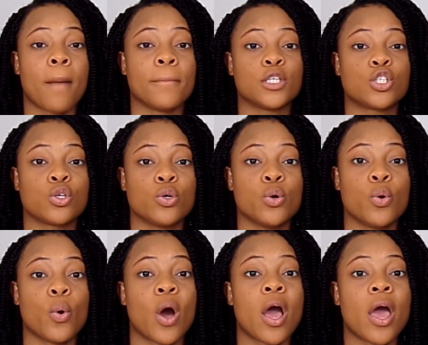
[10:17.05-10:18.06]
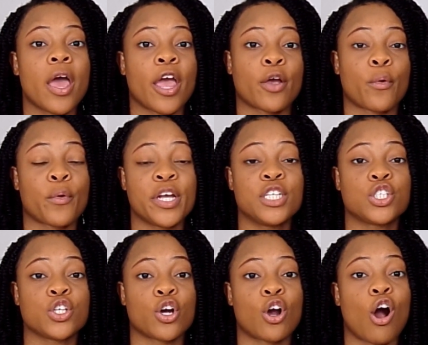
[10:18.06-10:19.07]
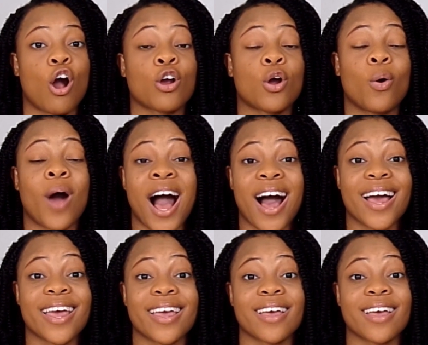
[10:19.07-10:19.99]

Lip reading: to increase your ROI.